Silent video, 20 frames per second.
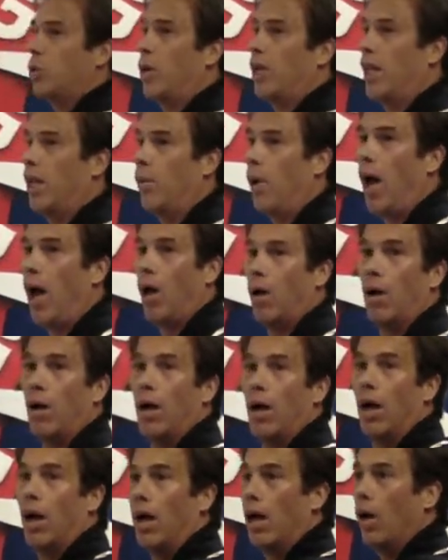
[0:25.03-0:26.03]
really well.
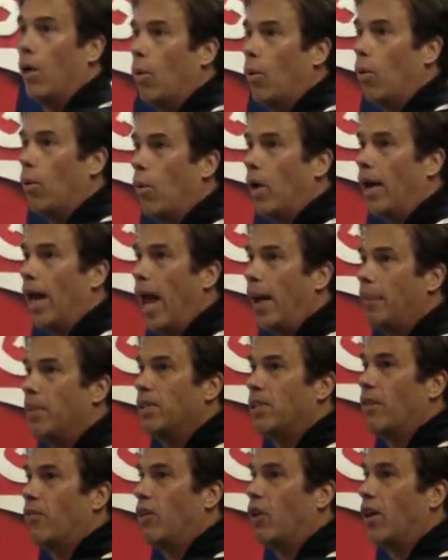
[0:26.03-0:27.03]
What
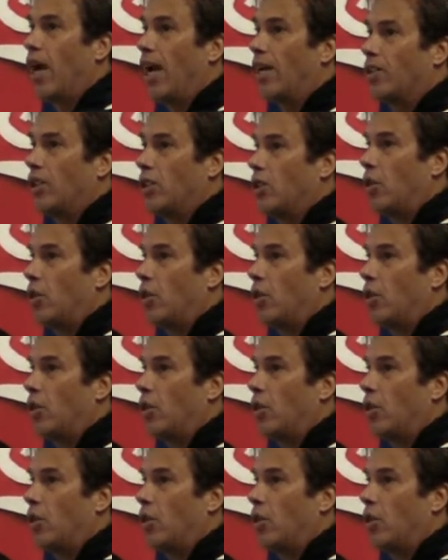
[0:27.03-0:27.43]
happens if you guys are